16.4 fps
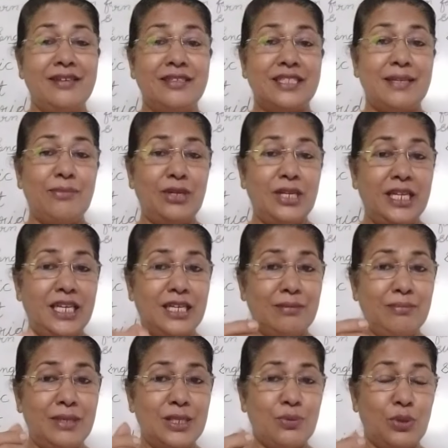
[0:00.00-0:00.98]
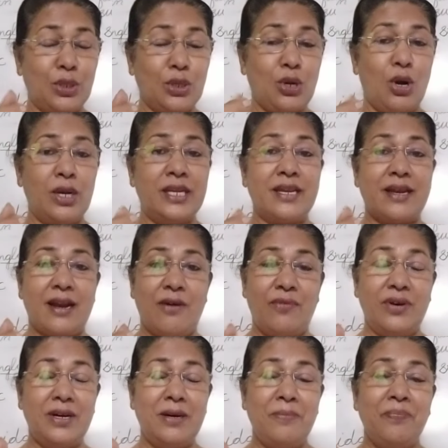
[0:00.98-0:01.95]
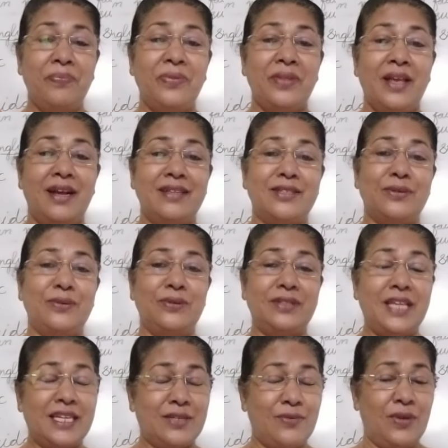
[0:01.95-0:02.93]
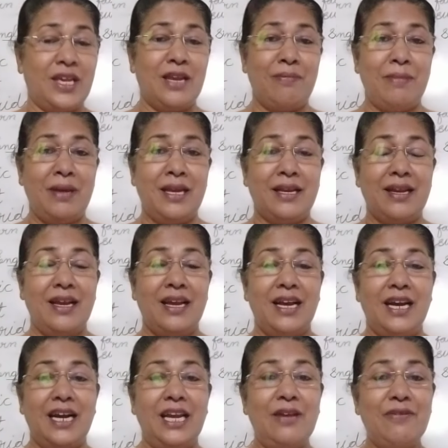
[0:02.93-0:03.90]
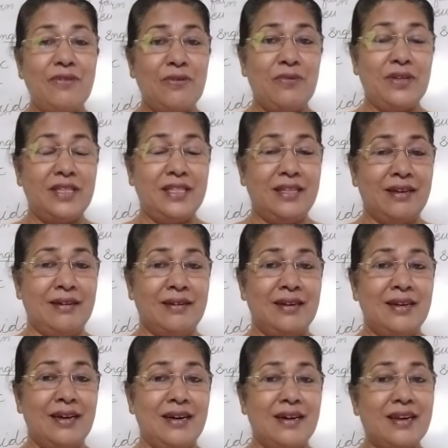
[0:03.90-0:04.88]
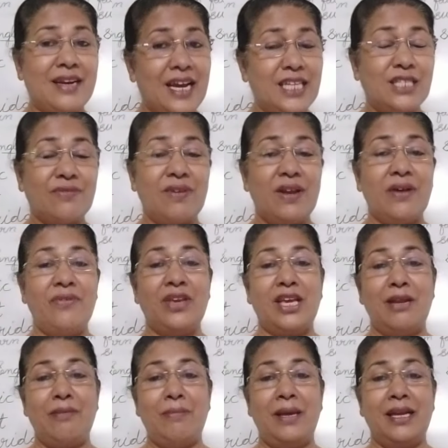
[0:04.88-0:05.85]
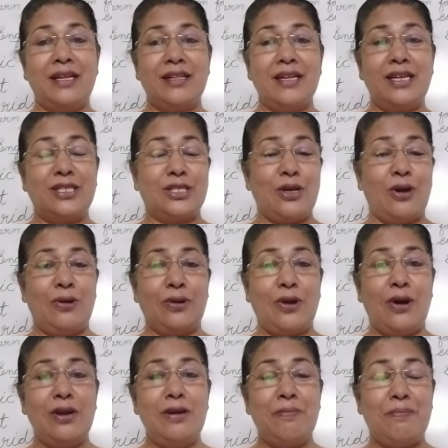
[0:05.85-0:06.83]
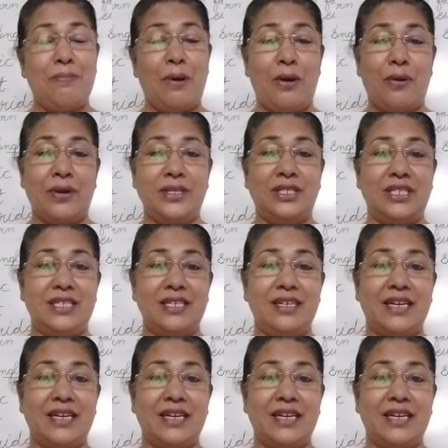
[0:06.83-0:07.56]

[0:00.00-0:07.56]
Semolina means what you call it, rava. So that we can make. Even with the rice flour we can make. It's all called porridge.